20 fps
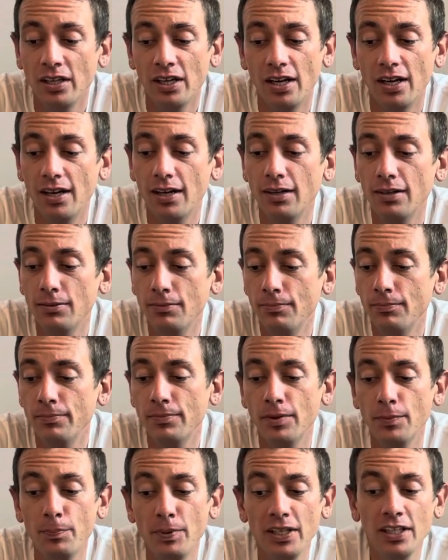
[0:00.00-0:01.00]

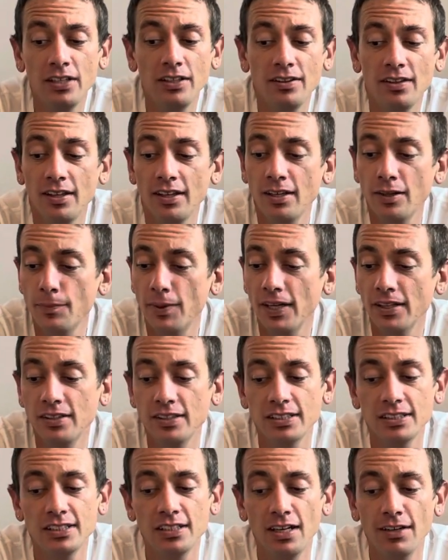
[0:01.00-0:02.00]
The big thing about
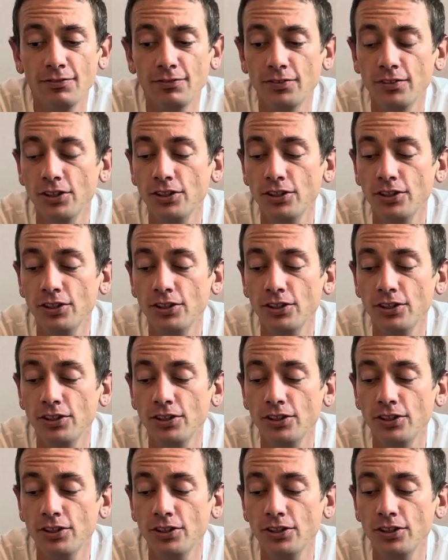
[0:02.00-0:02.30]
this not for